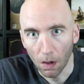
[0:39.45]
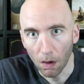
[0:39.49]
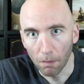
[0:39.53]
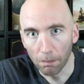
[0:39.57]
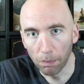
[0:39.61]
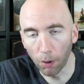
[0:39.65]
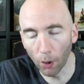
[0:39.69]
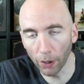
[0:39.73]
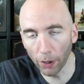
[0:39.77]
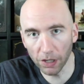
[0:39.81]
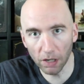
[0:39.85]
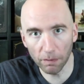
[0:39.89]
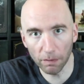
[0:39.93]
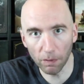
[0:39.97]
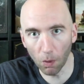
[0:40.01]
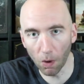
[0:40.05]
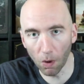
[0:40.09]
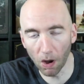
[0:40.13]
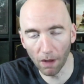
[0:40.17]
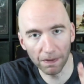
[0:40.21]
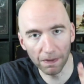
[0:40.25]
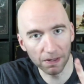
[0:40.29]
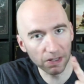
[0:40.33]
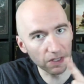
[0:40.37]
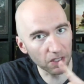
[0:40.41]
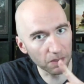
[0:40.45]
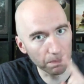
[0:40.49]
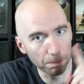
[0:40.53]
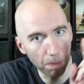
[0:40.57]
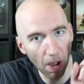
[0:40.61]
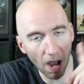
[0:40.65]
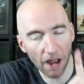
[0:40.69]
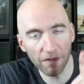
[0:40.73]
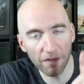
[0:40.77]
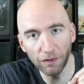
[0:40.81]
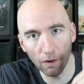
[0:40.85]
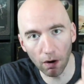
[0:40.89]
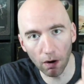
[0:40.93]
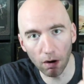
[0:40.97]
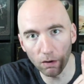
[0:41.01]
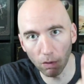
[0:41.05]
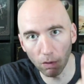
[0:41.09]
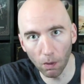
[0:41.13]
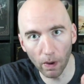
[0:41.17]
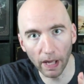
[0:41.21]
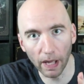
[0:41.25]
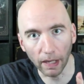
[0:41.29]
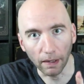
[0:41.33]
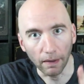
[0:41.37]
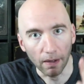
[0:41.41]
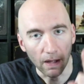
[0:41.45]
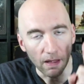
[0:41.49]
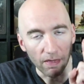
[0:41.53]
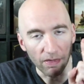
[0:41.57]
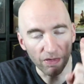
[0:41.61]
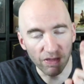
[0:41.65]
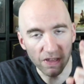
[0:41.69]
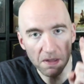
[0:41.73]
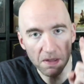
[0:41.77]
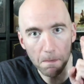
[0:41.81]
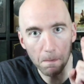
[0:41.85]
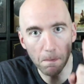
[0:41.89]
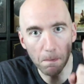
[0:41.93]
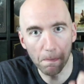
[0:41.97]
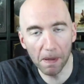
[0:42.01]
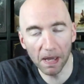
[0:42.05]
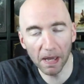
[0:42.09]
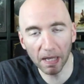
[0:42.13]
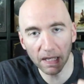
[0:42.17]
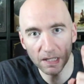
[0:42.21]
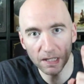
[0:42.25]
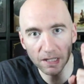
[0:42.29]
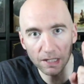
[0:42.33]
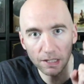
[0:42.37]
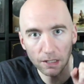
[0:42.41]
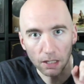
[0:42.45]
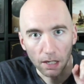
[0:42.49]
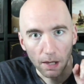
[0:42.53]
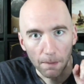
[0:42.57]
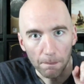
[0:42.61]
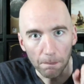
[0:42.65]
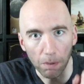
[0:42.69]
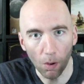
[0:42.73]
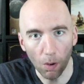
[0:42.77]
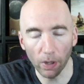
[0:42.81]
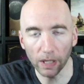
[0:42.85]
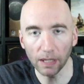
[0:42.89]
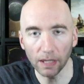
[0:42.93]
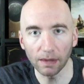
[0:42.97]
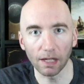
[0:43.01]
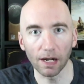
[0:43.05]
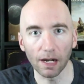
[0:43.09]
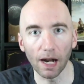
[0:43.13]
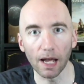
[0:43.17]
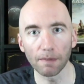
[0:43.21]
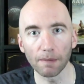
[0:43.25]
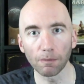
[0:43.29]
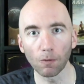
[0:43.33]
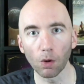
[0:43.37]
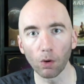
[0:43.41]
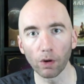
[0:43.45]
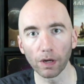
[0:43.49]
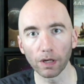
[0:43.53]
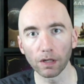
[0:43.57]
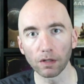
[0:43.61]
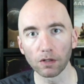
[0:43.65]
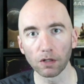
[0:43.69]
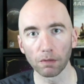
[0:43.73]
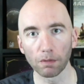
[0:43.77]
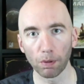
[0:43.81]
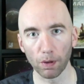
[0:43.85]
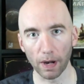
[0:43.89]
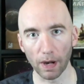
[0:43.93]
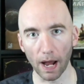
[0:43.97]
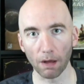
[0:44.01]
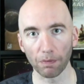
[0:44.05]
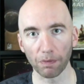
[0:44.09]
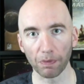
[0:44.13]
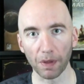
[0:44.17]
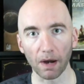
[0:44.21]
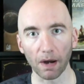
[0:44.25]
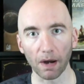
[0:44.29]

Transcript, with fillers: Point number one, this is by far and away the biggest point that I'm going to put out there.